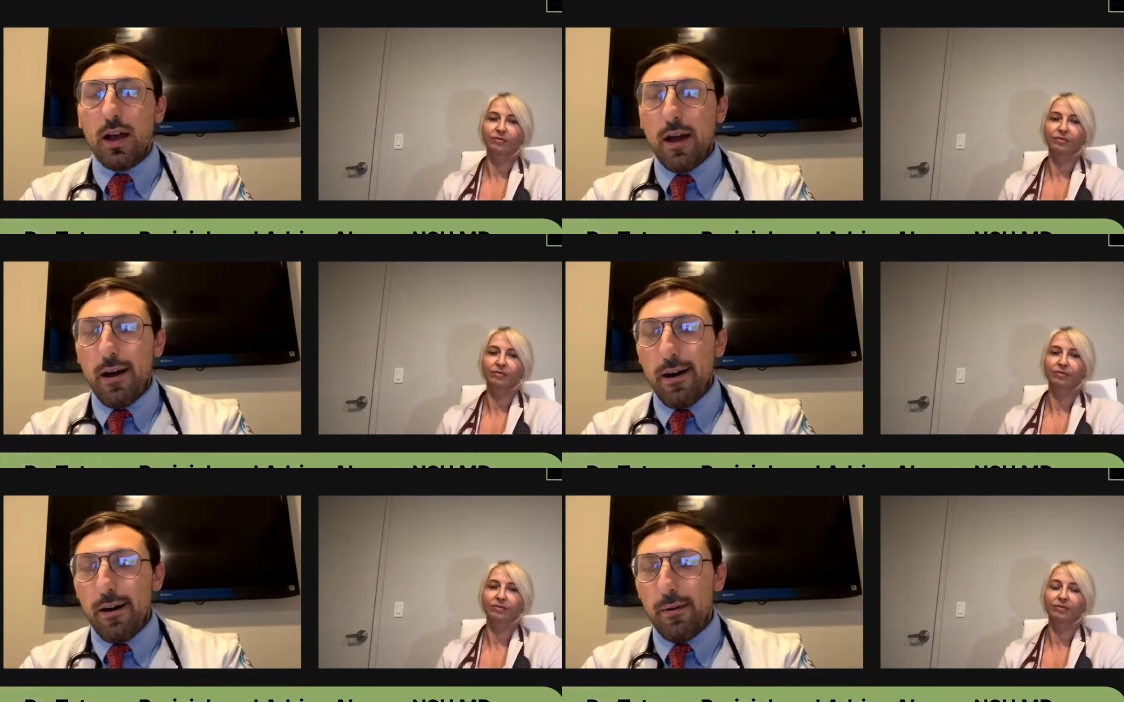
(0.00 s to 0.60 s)

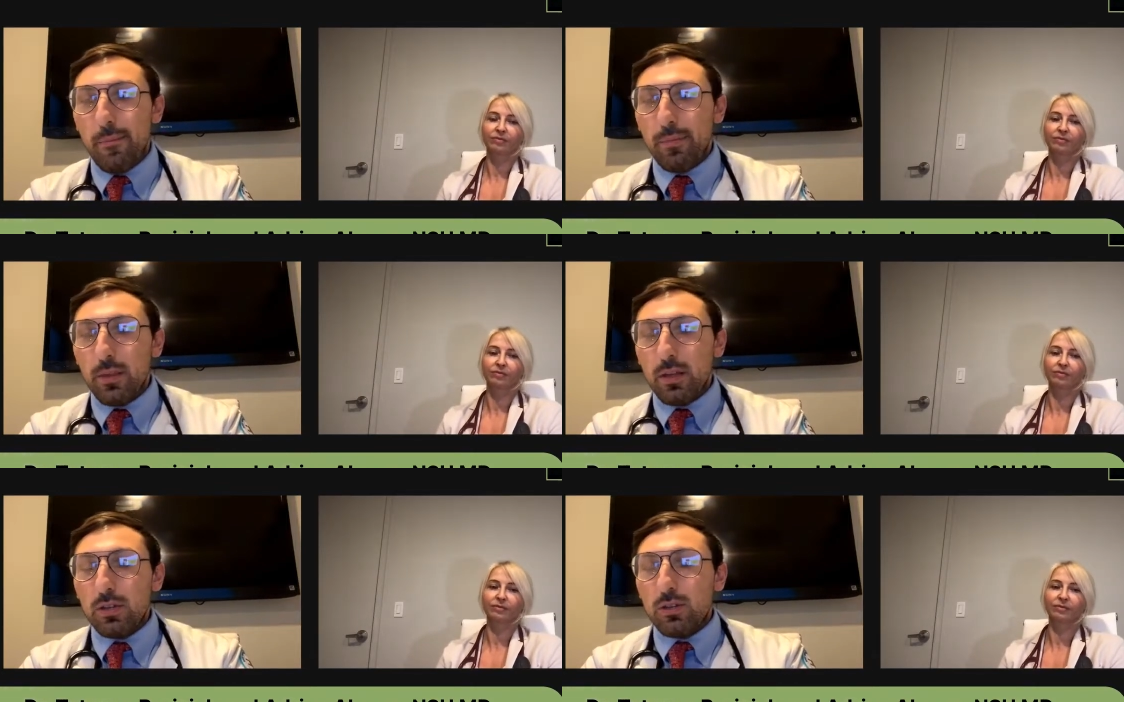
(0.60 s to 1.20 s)
Speaker 1: Um,
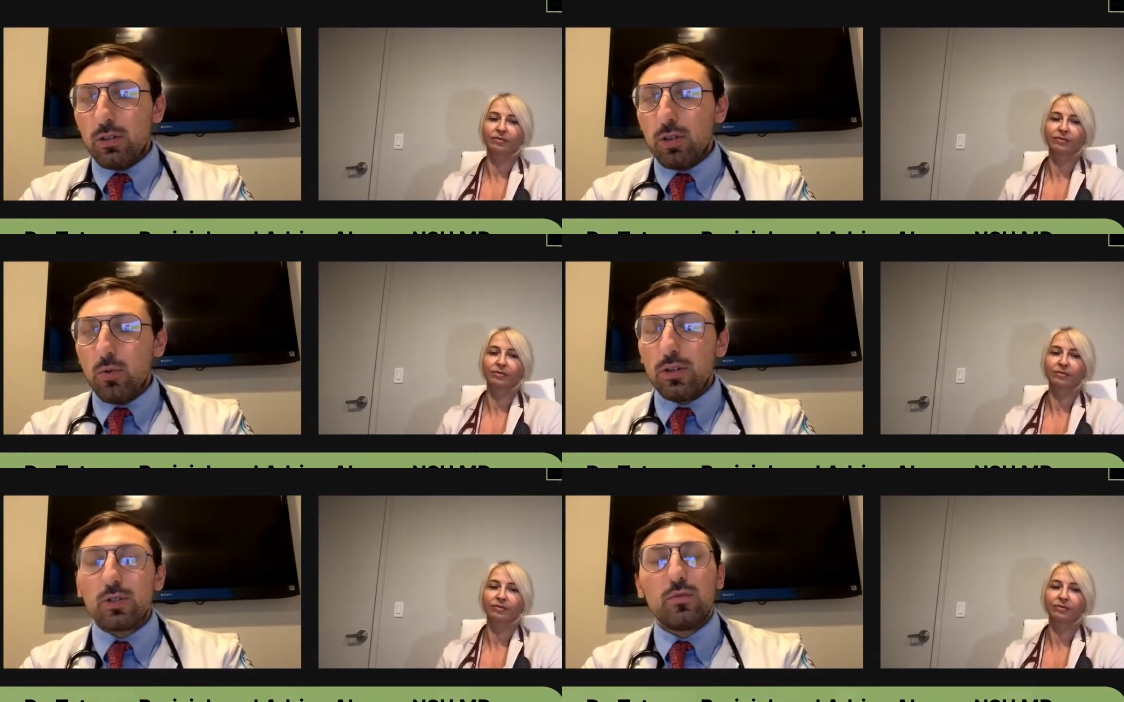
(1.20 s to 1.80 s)
you
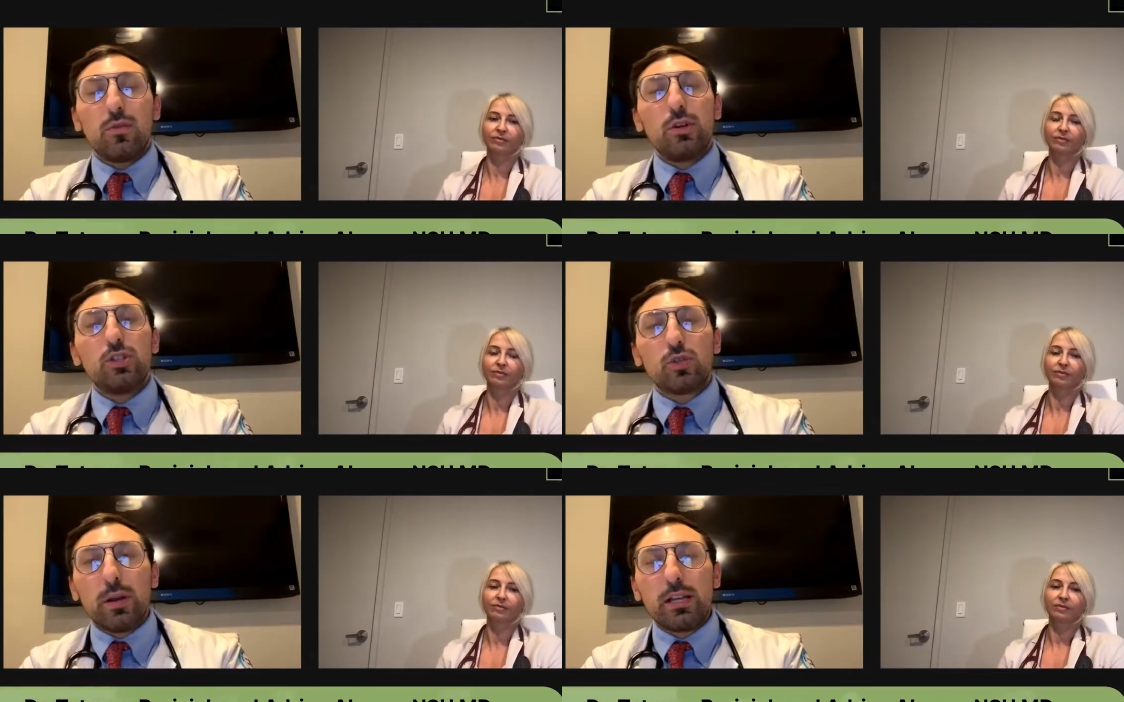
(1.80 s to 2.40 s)
want to avoid
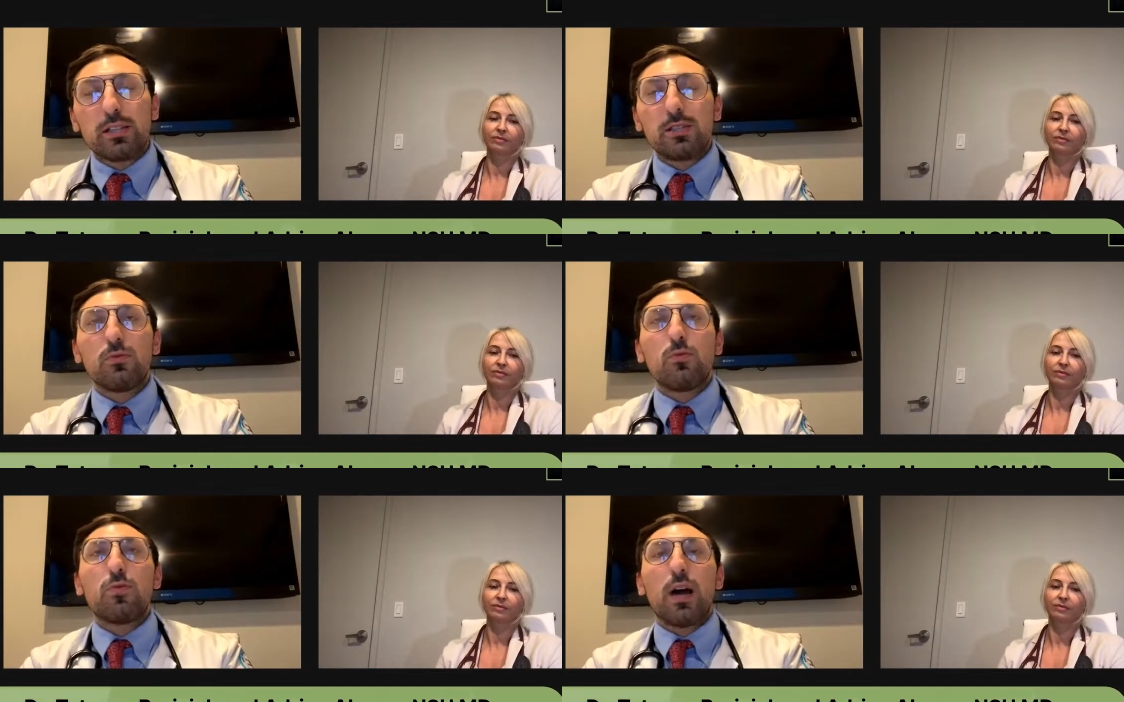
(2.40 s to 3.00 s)
drinks
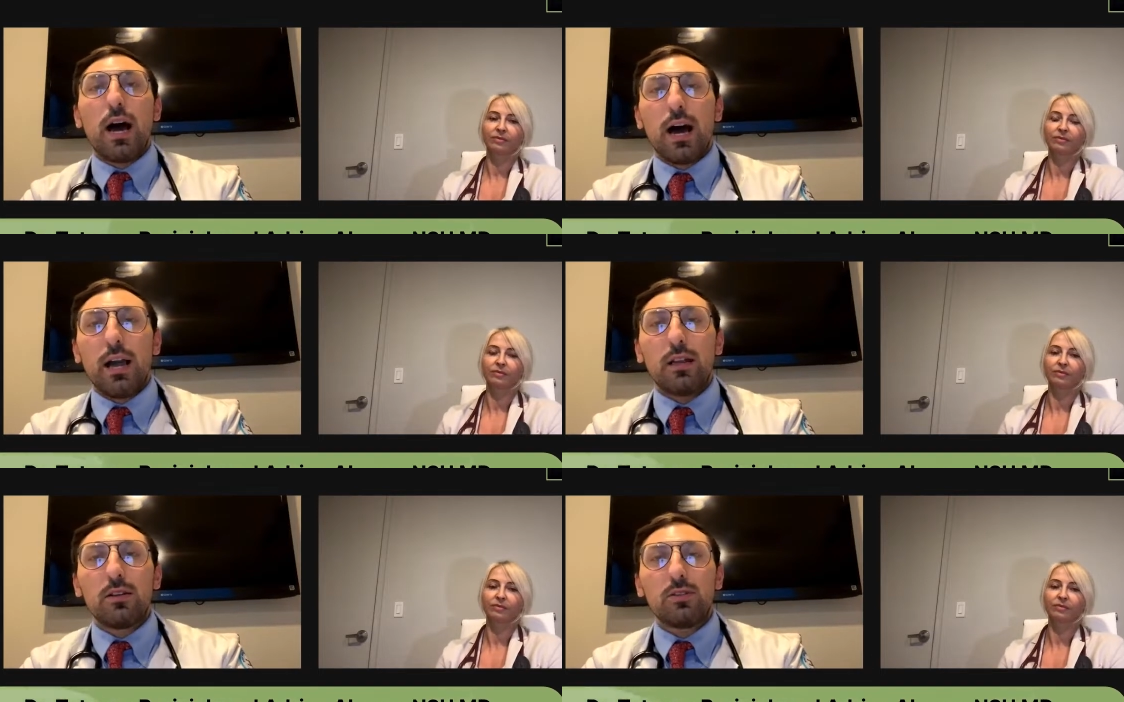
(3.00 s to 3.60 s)
with a
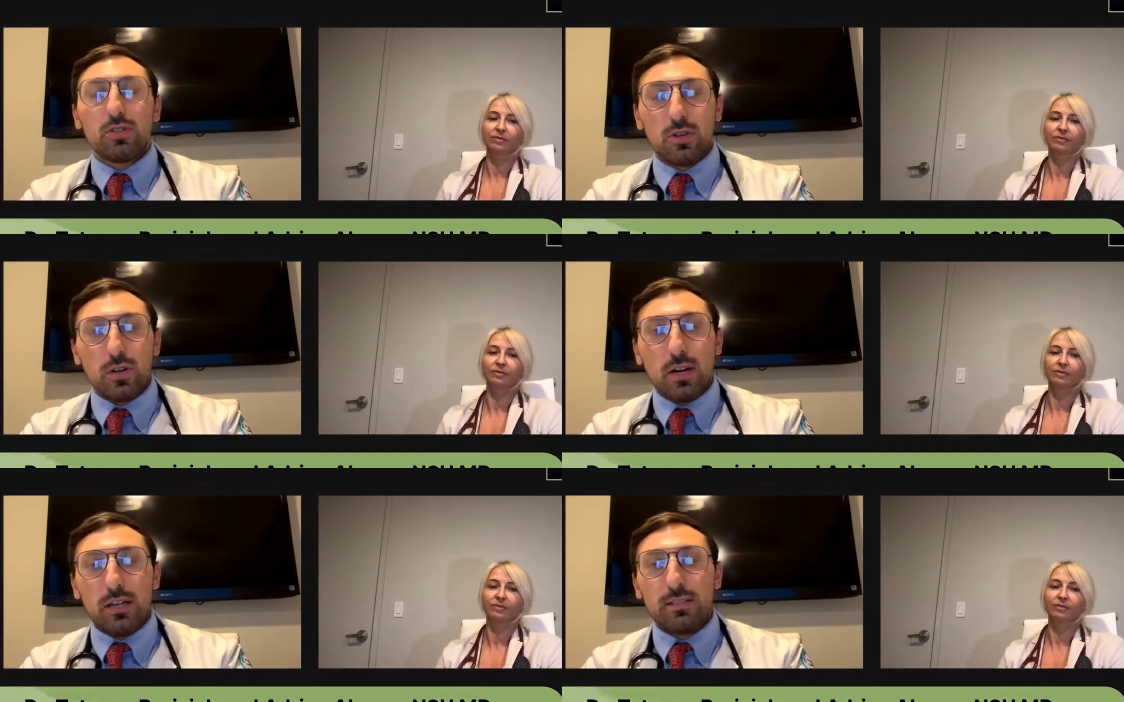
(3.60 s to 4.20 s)
high sugar
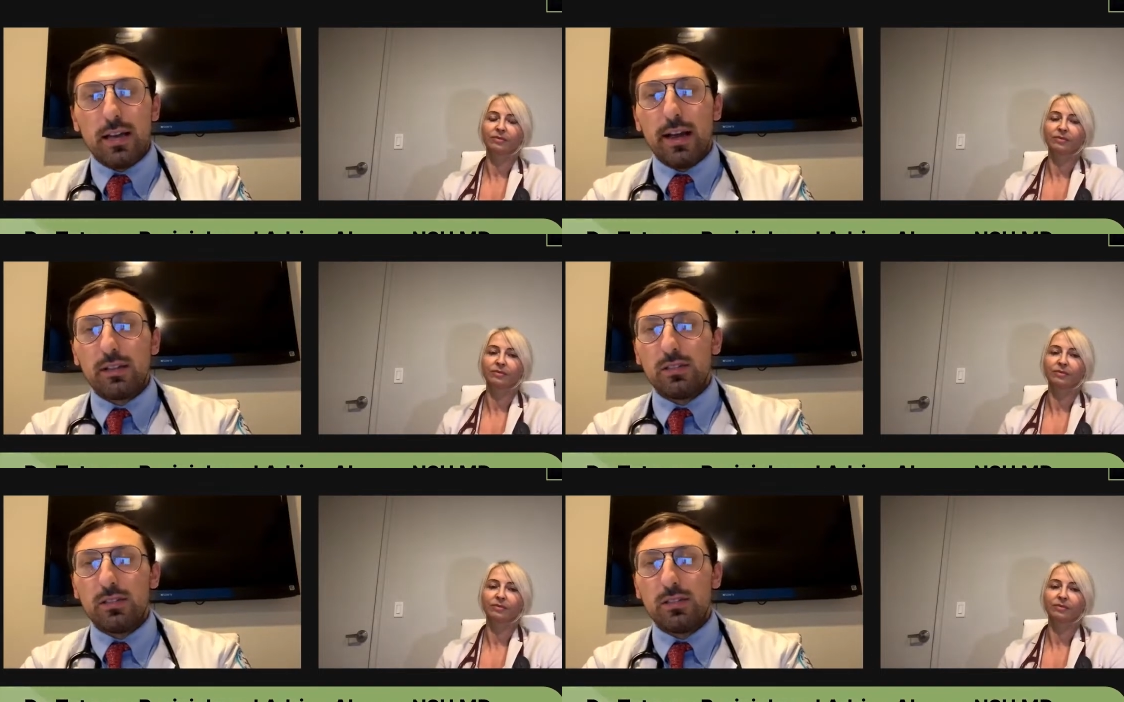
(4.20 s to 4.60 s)
content,